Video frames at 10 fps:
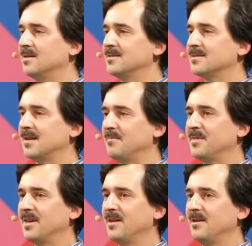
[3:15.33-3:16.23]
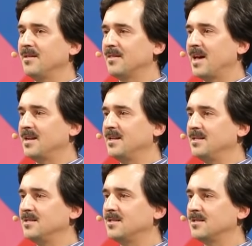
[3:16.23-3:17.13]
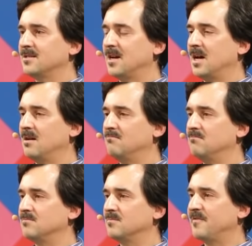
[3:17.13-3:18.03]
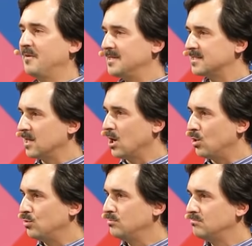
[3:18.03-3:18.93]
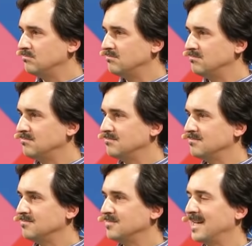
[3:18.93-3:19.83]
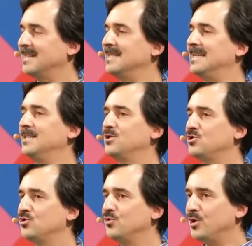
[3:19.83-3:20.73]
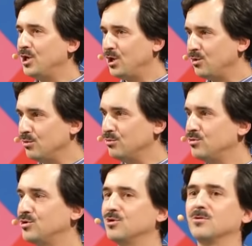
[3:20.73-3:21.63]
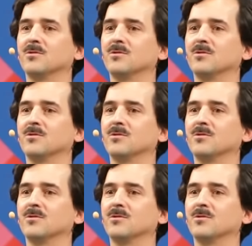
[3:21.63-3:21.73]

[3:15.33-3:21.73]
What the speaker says: something that is very slow can lead to huge